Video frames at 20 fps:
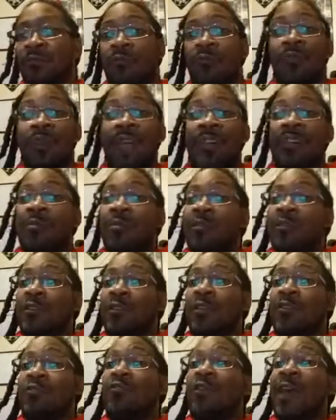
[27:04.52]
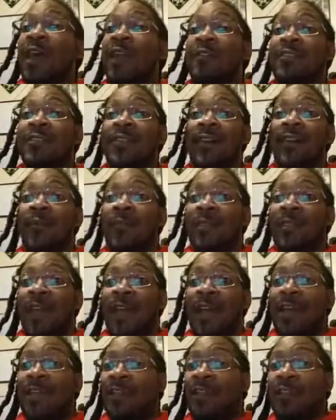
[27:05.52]
Facebook, though, you got to tell me
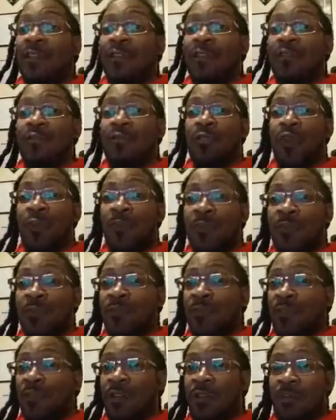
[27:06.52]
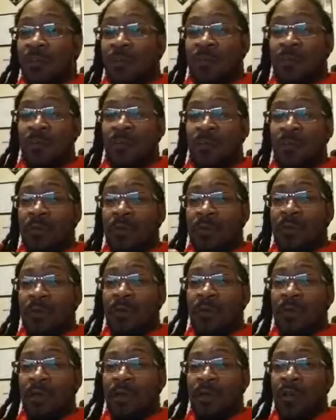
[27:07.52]
that you know me from
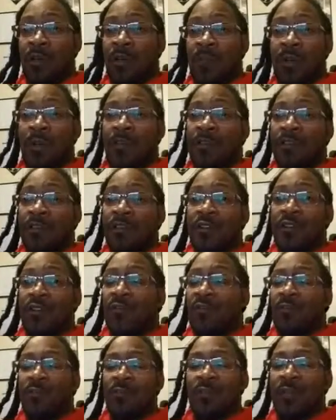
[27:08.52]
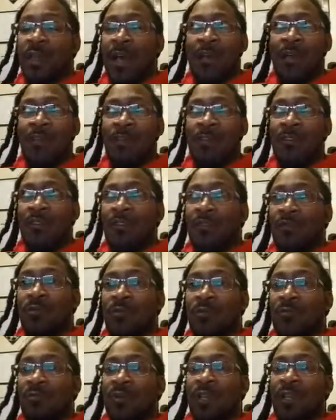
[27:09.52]
Periscope. I just don't
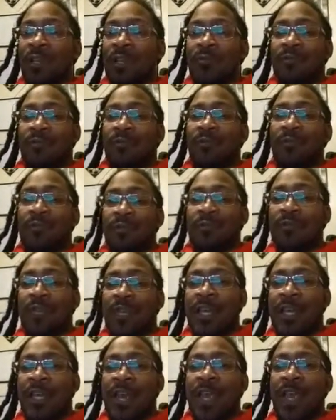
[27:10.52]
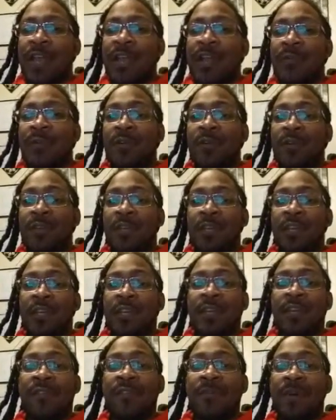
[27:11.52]
say, hey, come on in
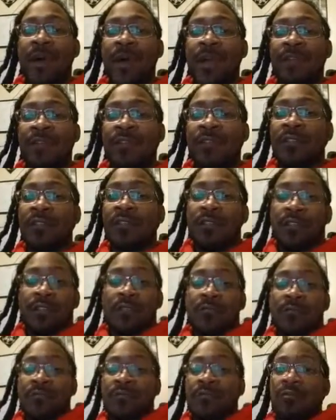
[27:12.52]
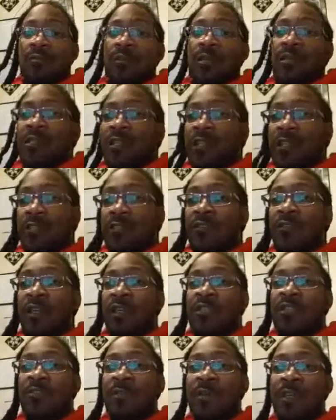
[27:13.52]
to everybody. That's it. You
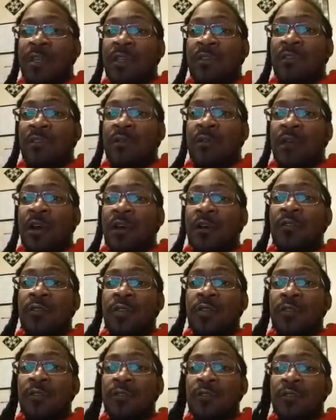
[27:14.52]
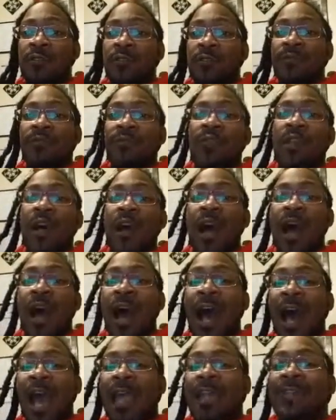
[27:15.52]
ain't speak, I don't know you.
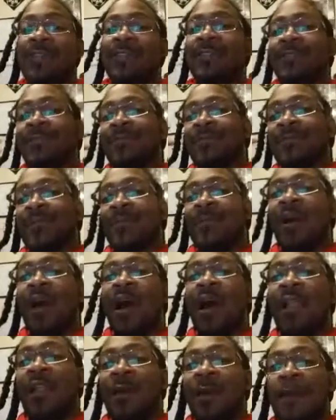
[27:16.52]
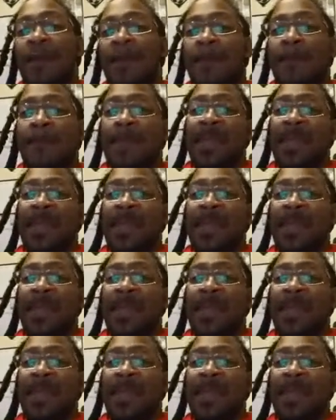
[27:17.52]
All right, mahalo.